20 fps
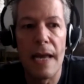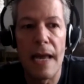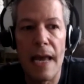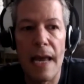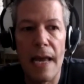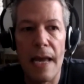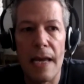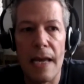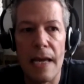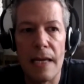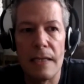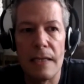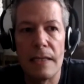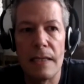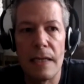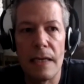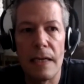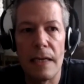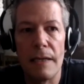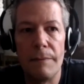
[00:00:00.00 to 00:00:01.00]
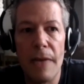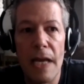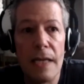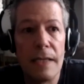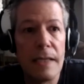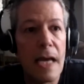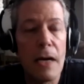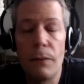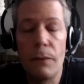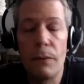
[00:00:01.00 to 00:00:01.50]
And um,
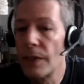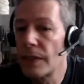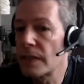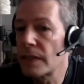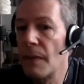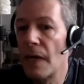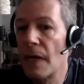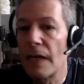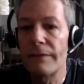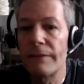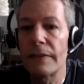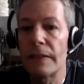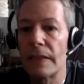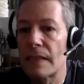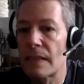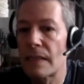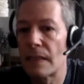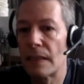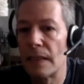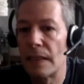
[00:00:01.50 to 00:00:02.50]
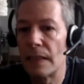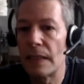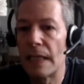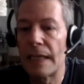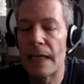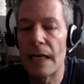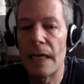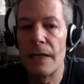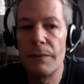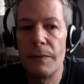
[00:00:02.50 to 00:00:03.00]
and that worked marvelously.
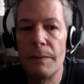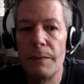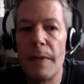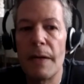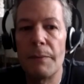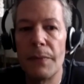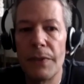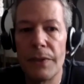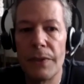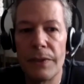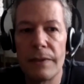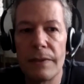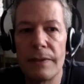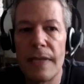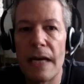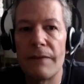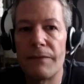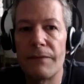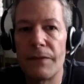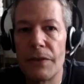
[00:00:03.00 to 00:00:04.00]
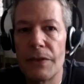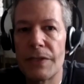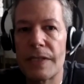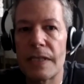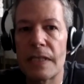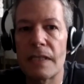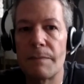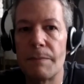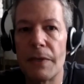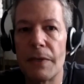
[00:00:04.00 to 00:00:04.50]
Like I remember that first
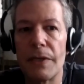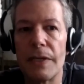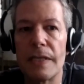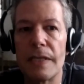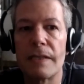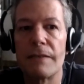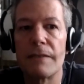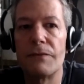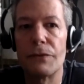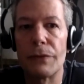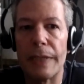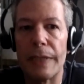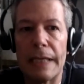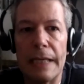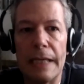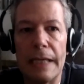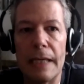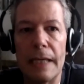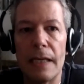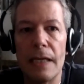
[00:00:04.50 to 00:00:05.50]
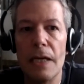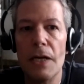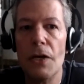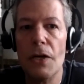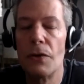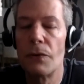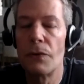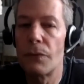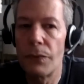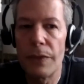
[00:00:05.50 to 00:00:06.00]
experience of drinking,
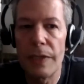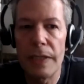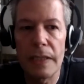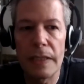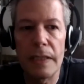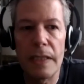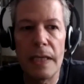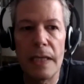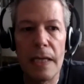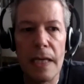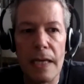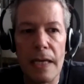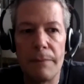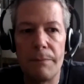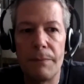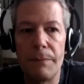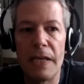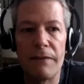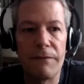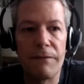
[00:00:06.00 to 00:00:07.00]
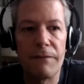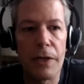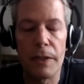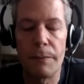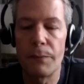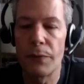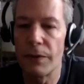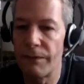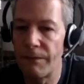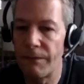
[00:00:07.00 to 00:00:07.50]
really it being very
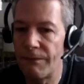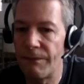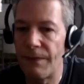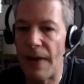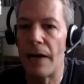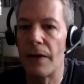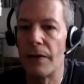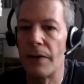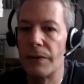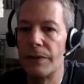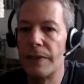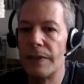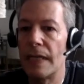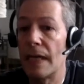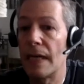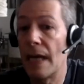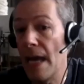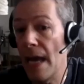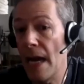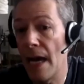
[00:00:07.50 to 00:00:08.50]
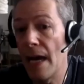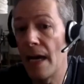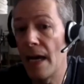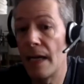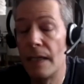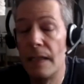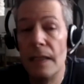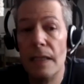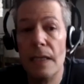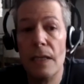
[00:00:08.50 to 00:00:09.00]
profound, and I
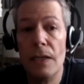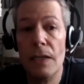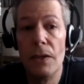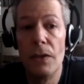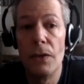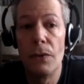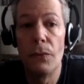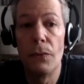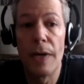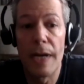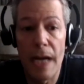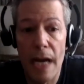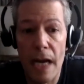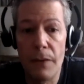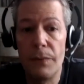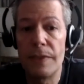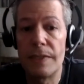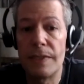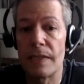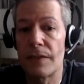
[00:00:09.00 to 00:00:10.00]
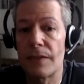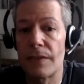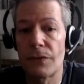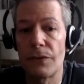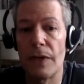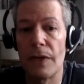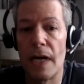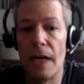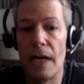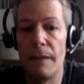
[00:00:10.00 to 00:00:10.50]
had what I would
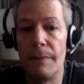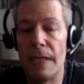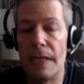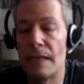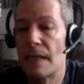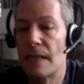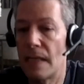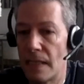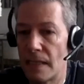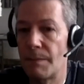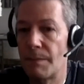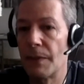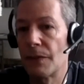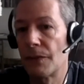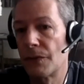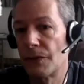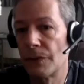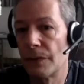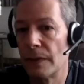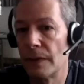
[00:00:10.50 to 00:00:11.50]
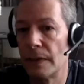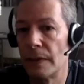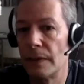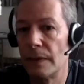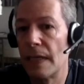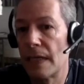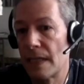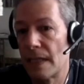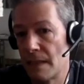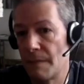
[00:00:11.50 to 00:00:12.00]
describe is a spiritual
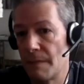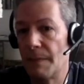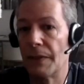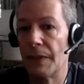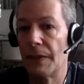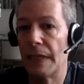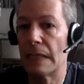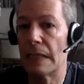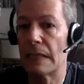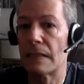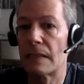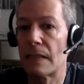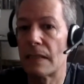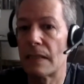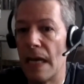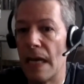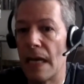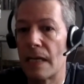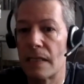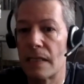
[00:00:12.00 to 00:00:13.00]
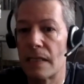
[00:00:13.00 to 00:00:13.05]
experience. I had